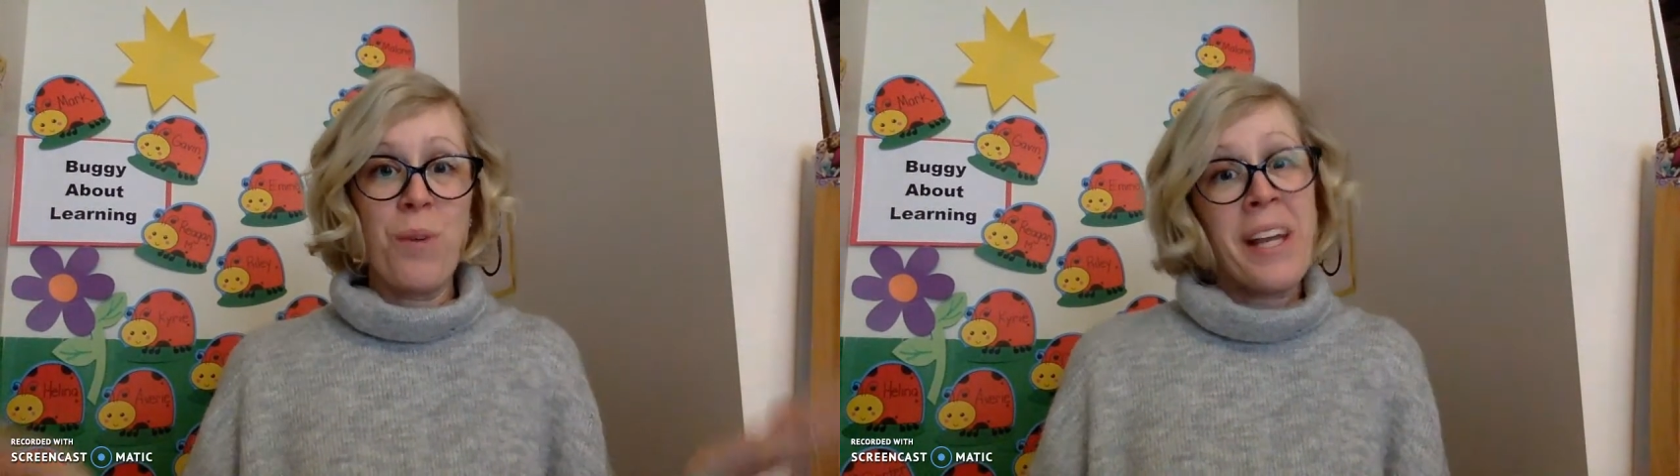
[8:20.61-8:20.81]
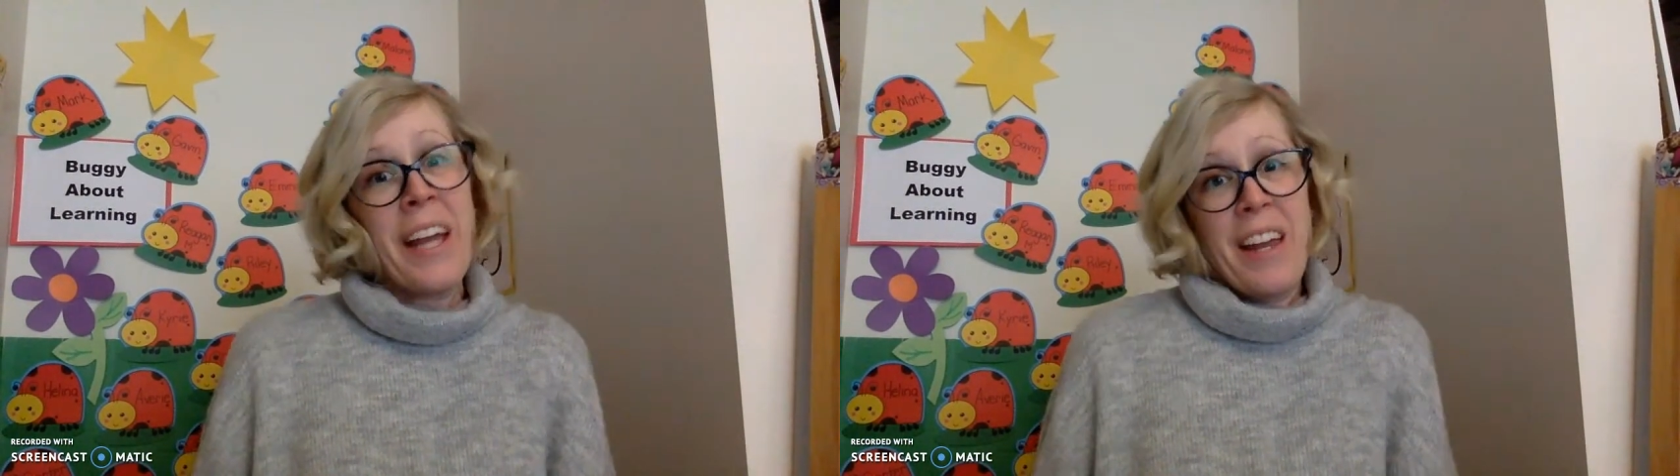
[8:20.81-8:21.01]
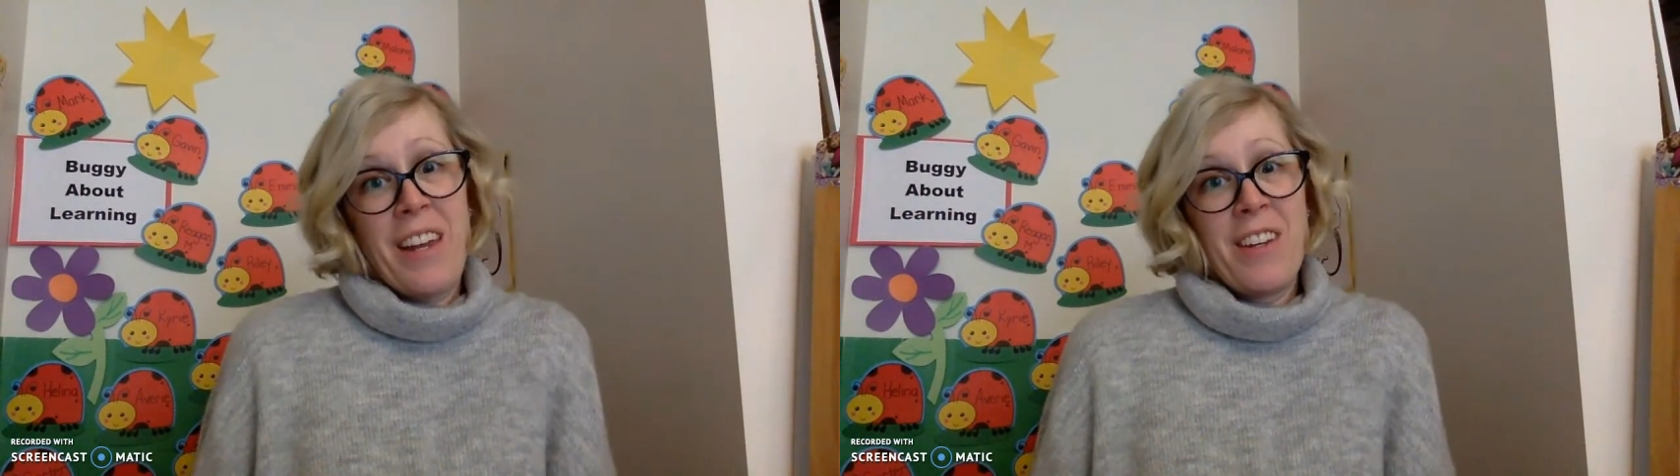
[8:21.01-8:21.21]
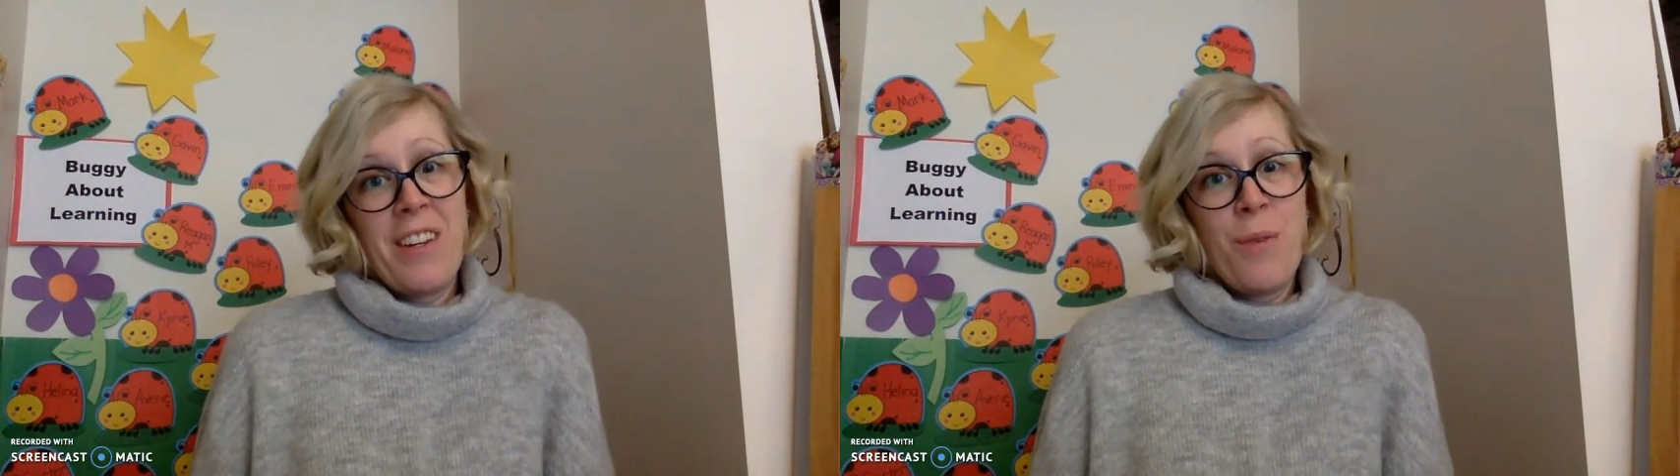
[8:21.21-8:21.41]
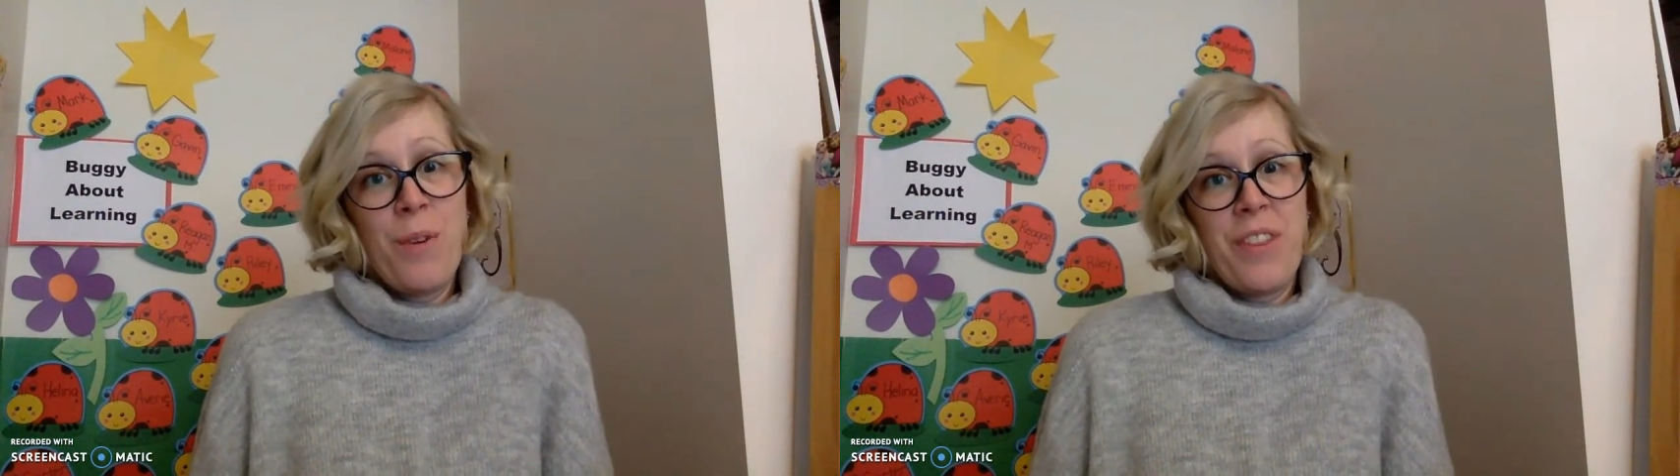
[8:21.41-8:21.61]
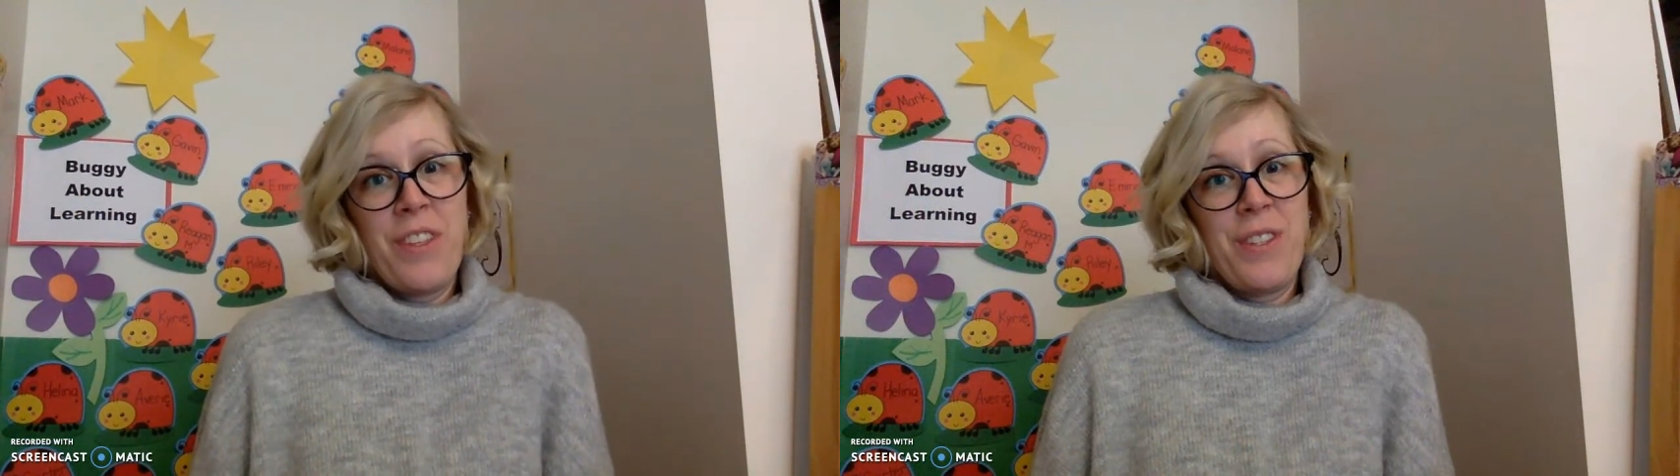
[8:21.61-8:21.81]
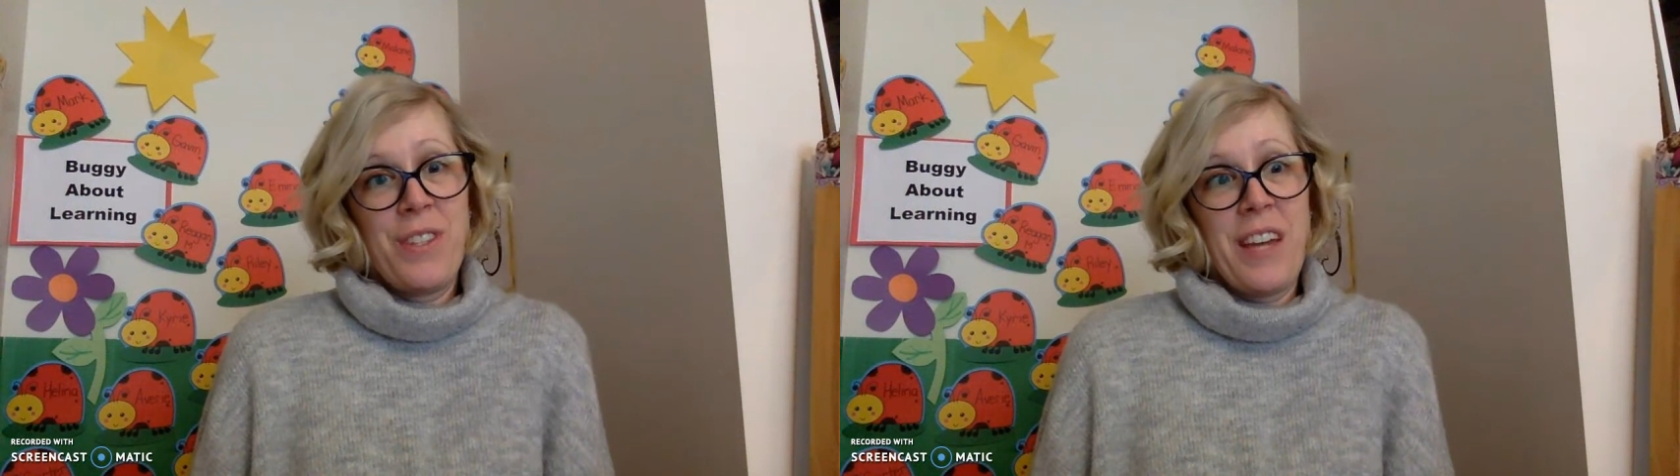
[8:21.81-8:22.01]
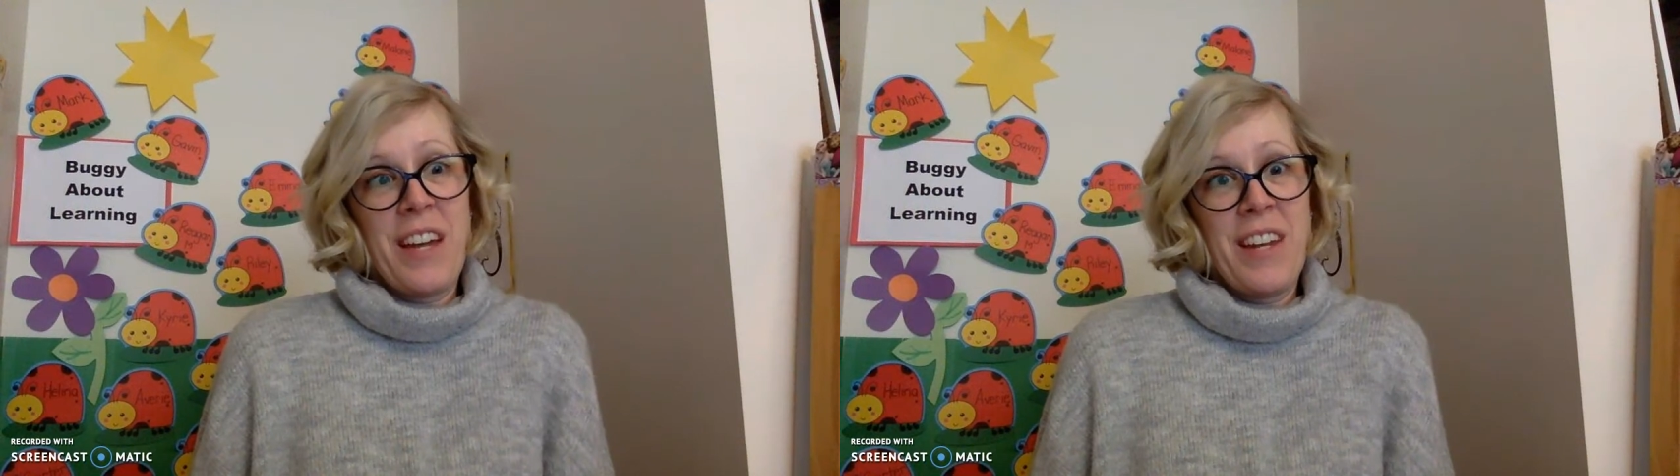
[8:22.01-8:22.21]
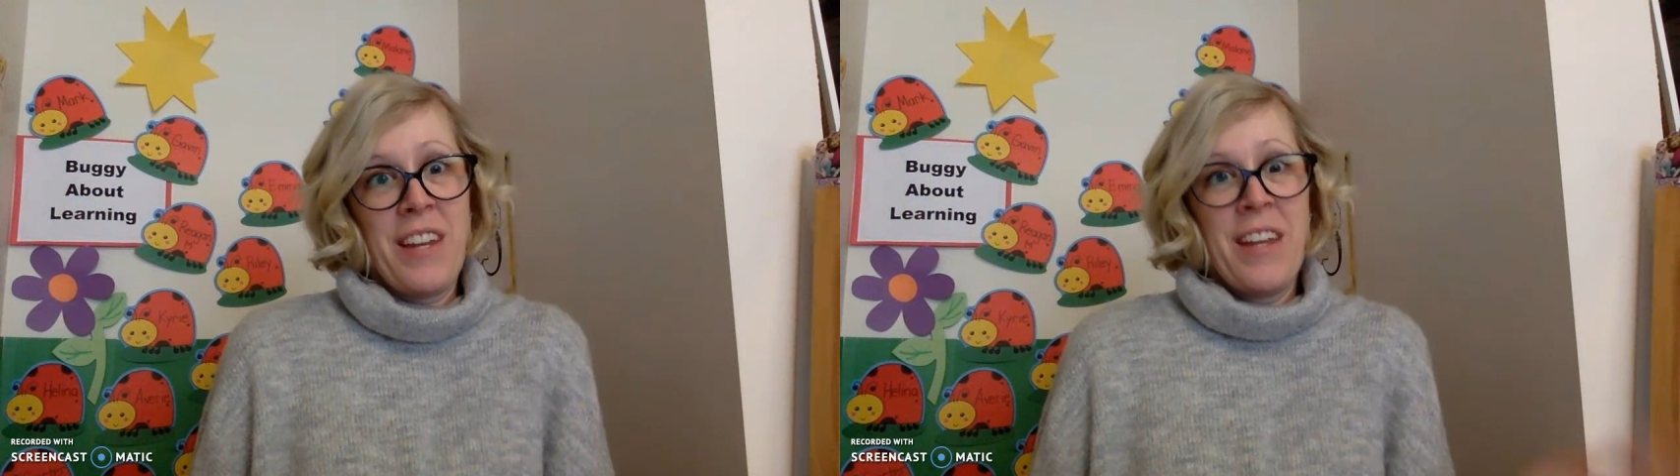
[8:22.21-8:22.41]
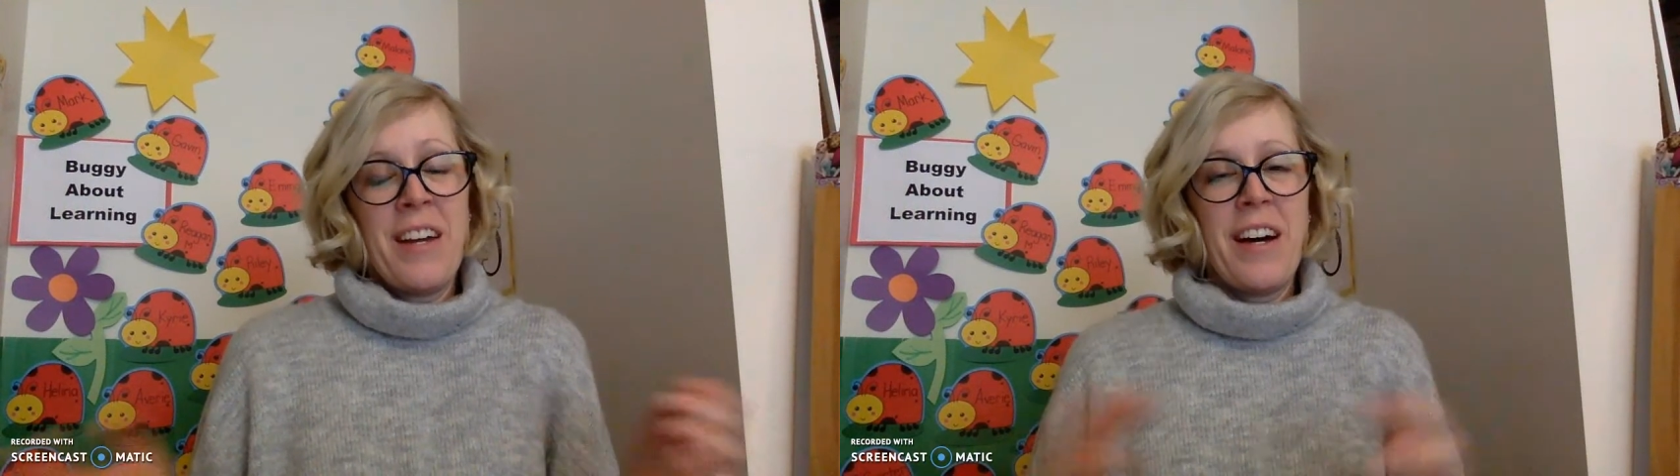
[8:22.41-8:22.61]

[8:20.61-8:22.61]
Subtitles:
weekend with the sun.